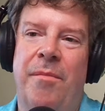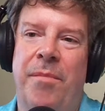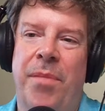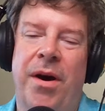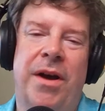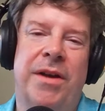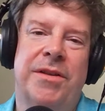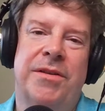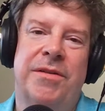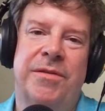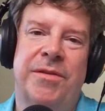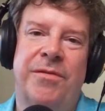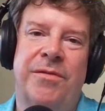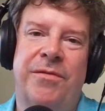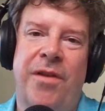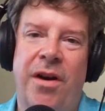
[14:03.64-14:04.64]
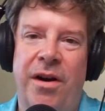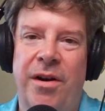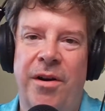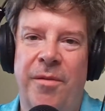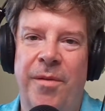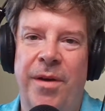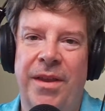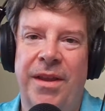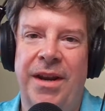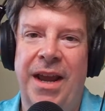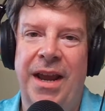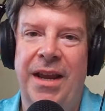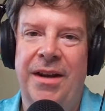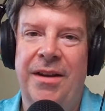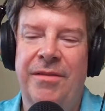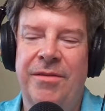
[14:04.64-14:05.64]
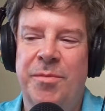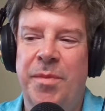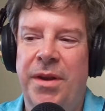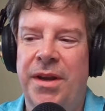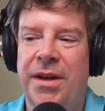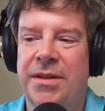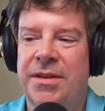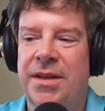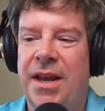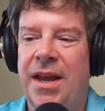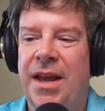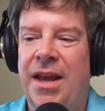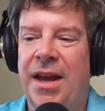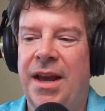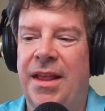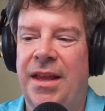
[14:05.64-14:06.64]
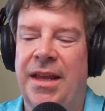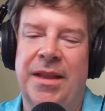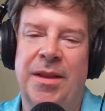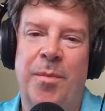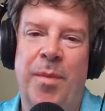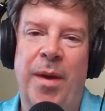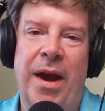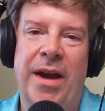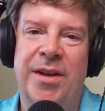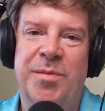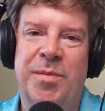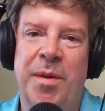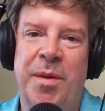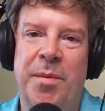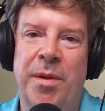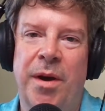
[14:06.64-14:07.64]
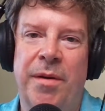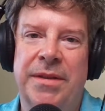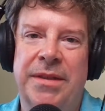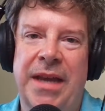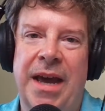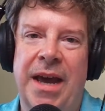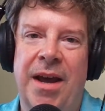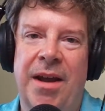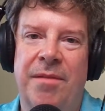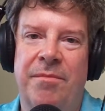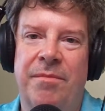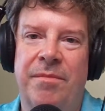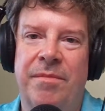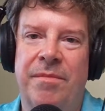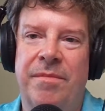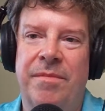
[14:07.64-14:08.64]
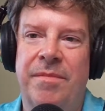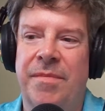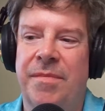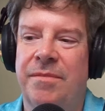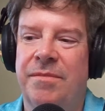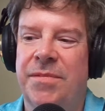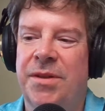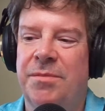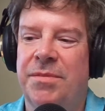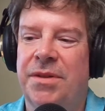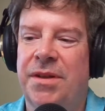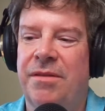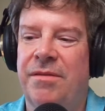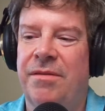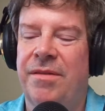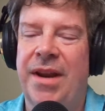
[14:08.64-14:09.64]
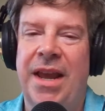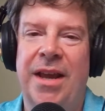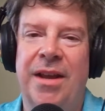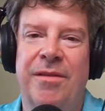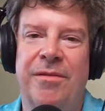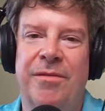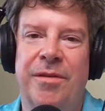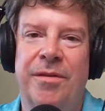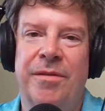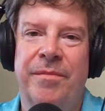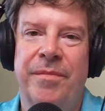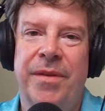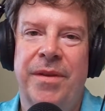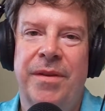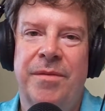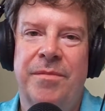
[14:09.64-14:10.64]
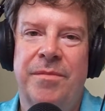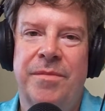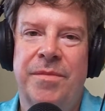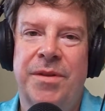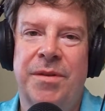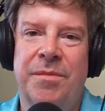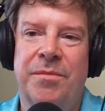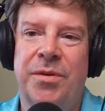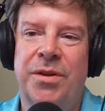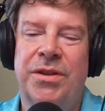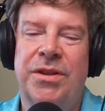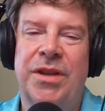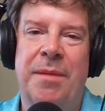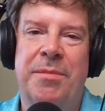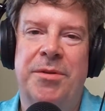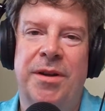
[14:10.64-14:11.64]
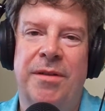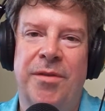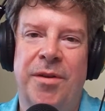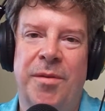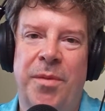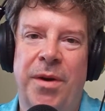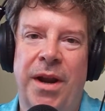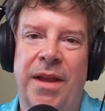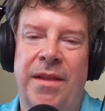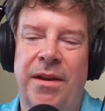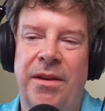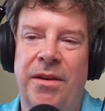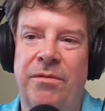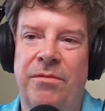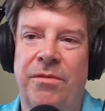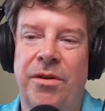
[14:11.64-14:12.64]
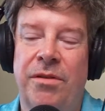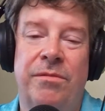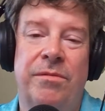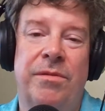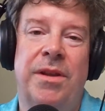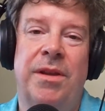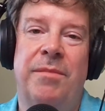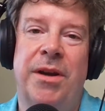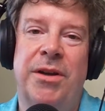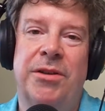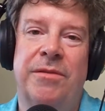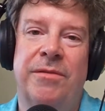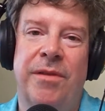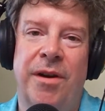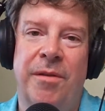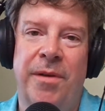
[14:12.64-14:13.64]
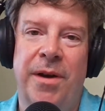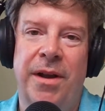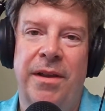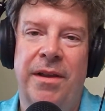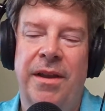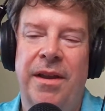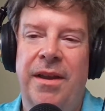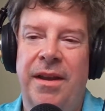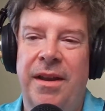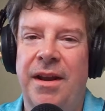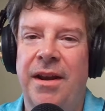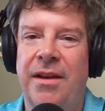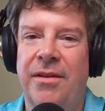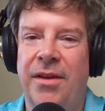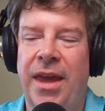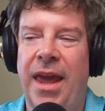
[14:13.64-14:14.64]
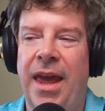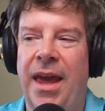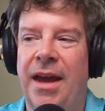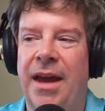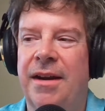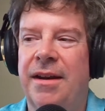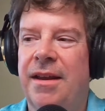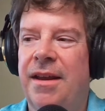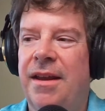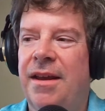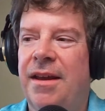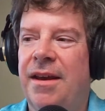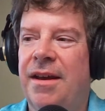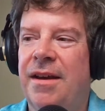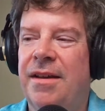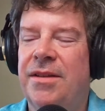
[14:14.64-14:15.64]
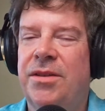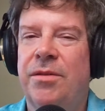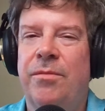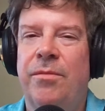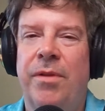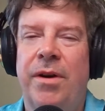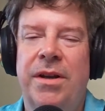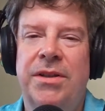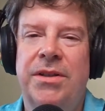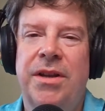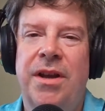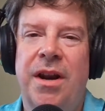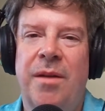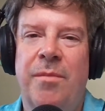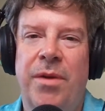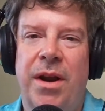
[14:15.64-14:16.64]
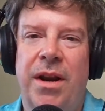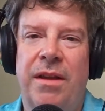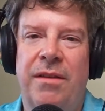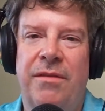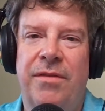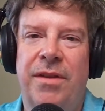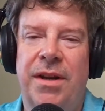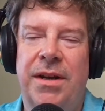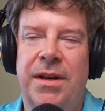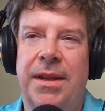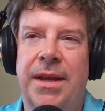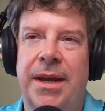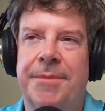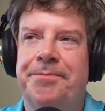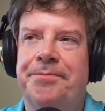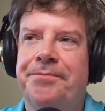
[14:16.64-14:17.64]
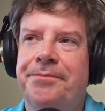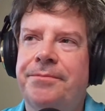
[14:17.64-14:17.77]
positives far outweigh the negatives, because I think in the past people always had some sort of negative or some perception of your brand that you couldn't really measure very well, and now you can. And so where does Sonic branding fit into that?